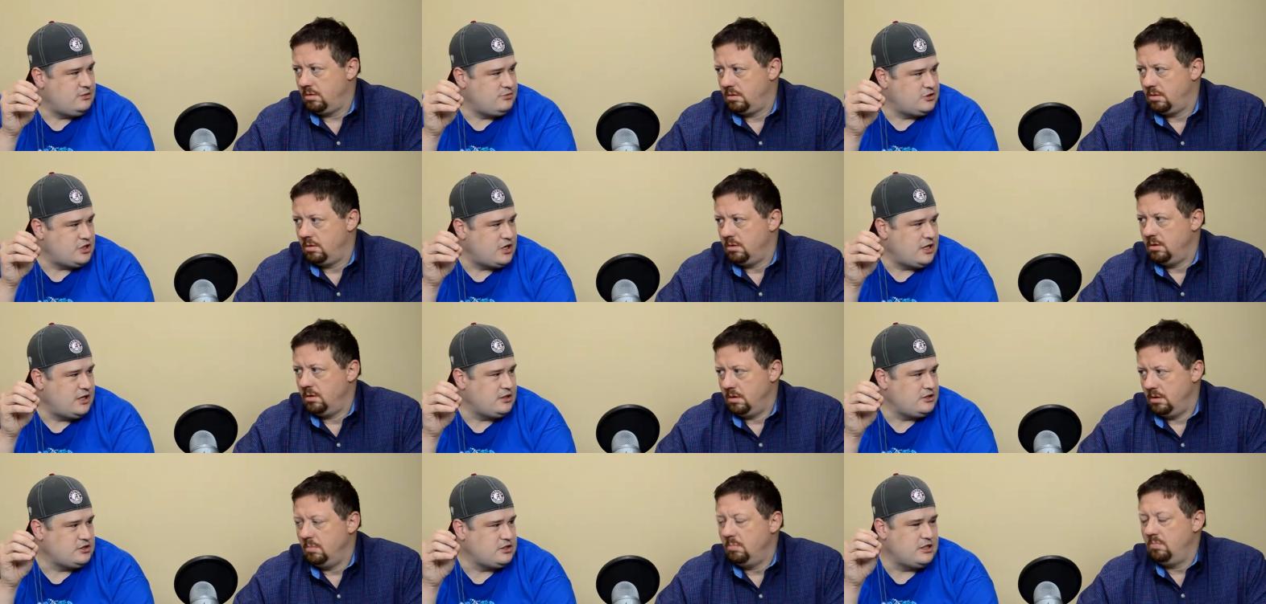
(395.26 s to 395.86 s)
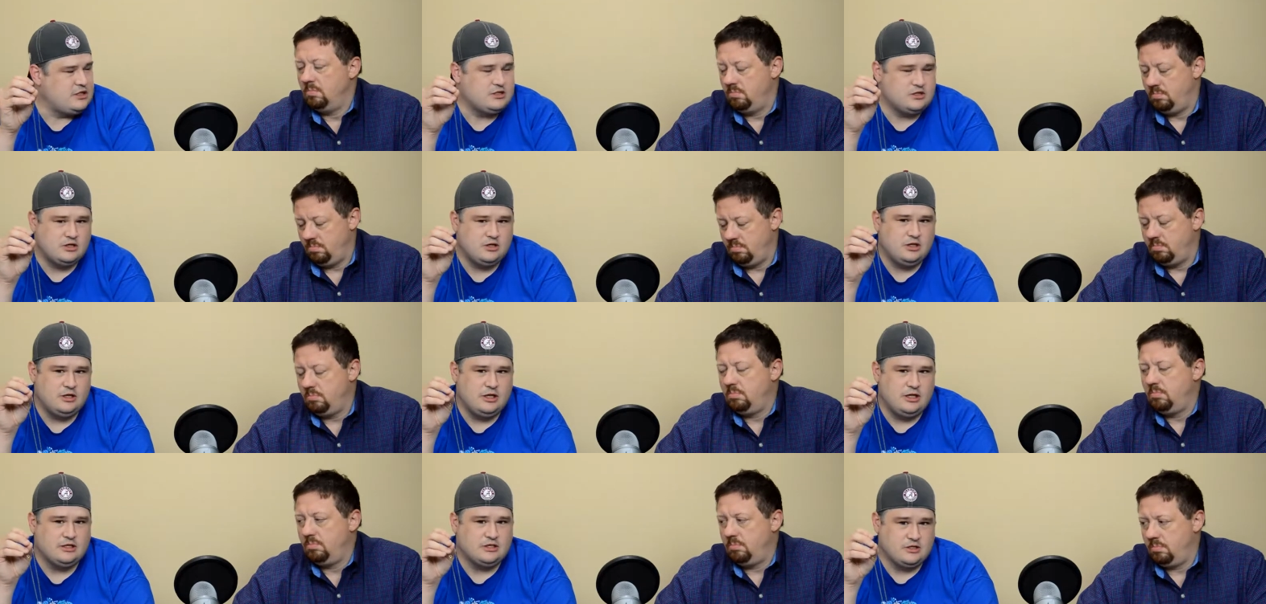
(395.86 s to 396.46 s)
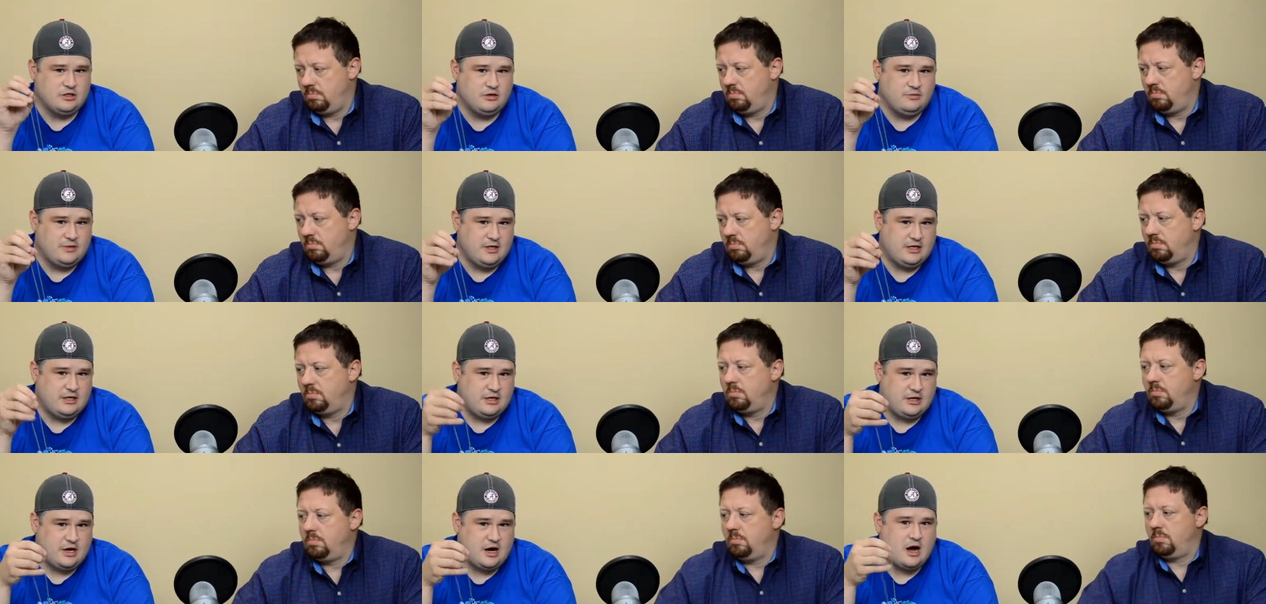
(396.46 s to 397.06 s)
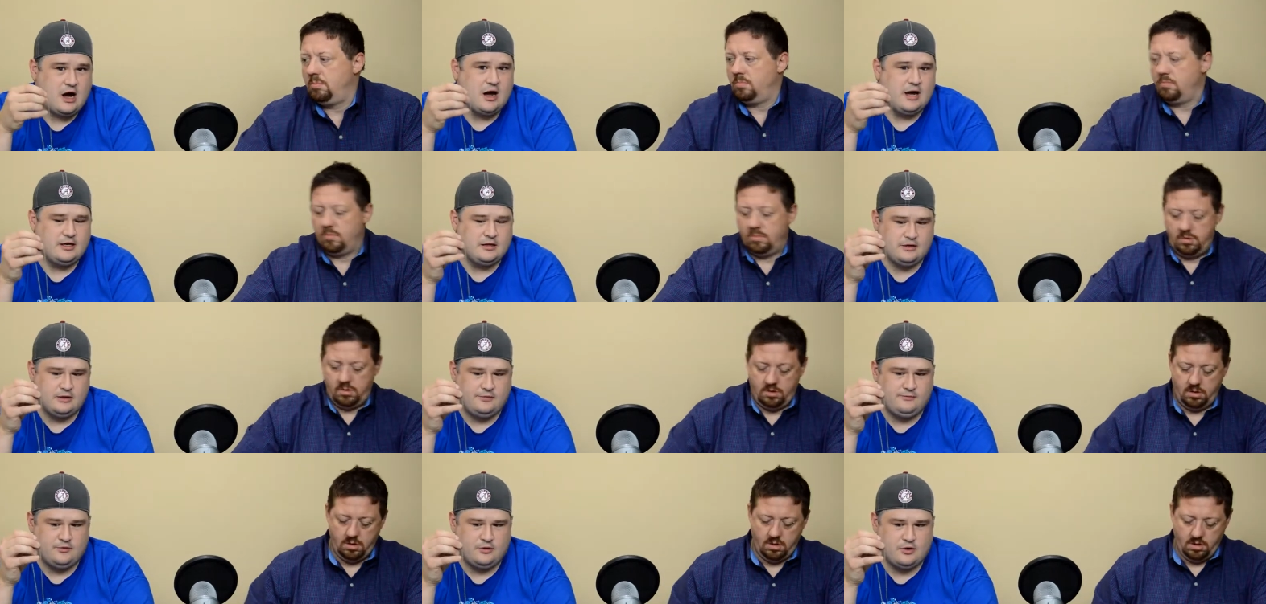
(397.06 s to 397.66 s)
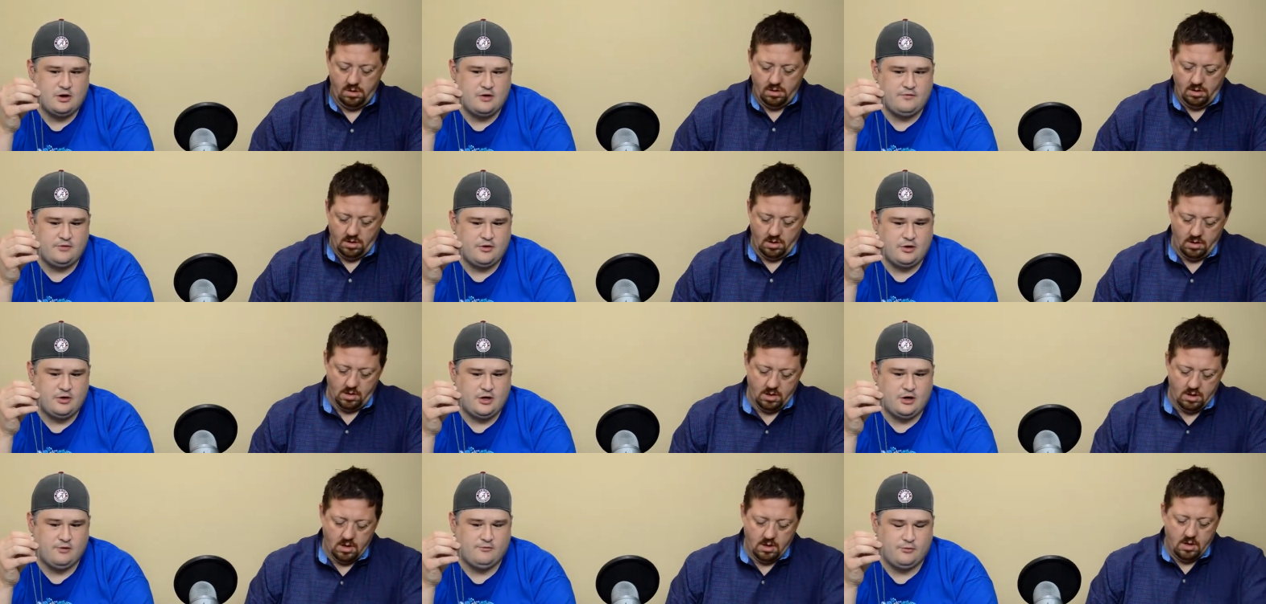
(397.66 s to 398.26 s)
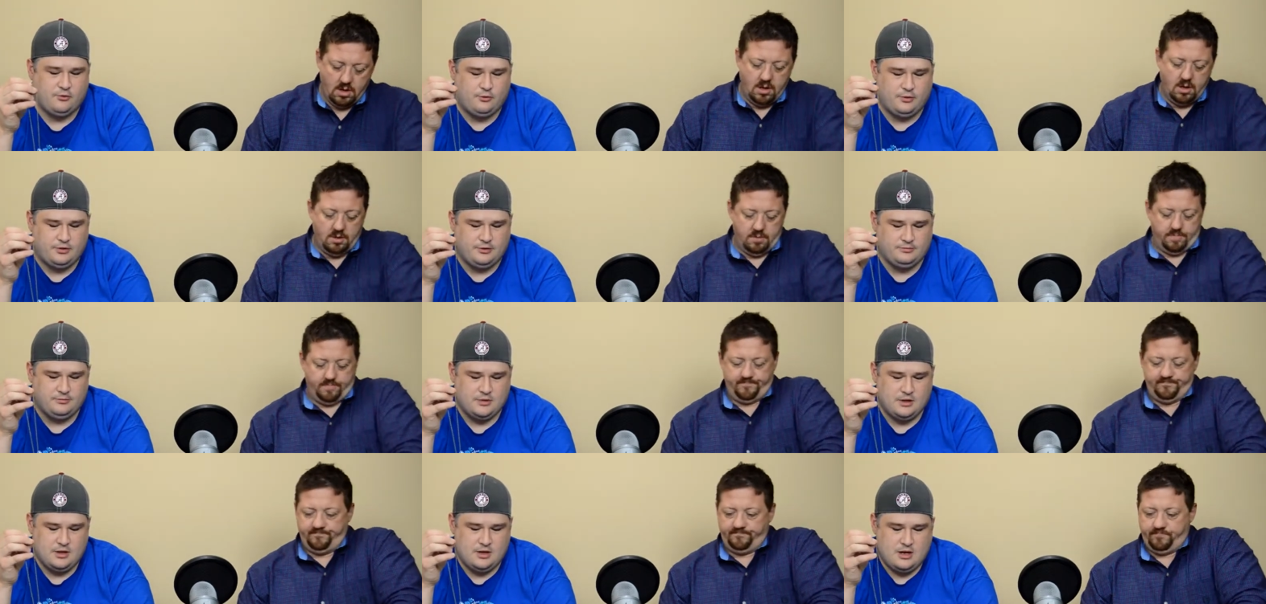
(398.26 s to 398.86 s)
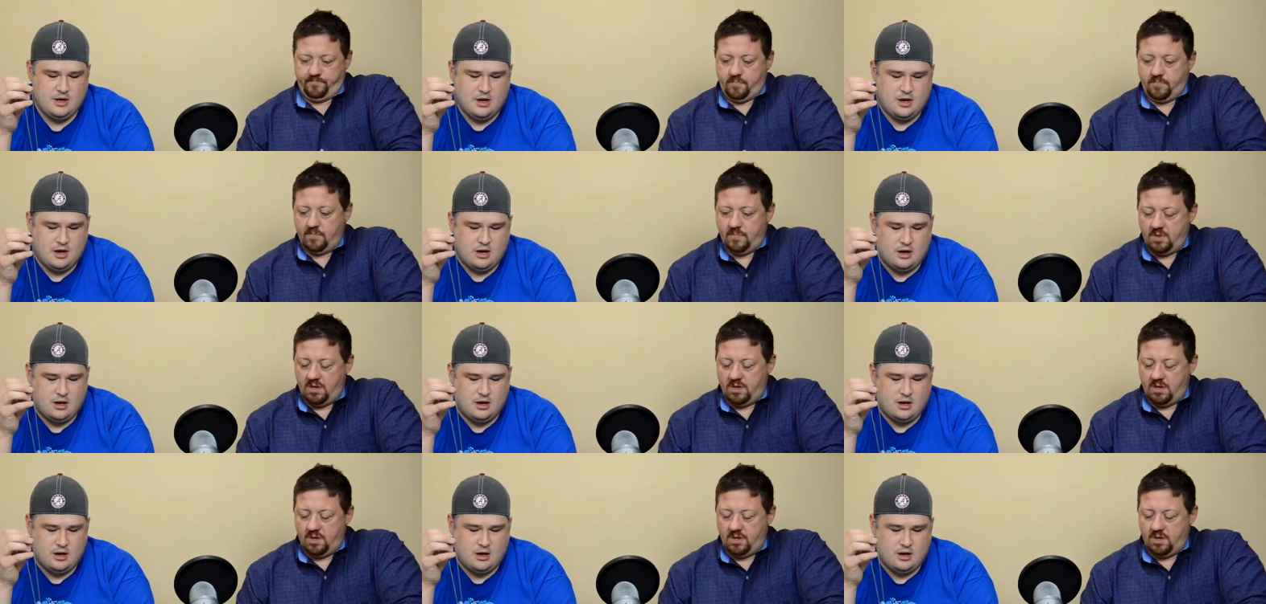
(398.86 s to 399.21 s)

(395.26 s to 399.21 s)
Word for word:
Speaker 1: chains. That's it's going to be in a knot if you're not very careful with it.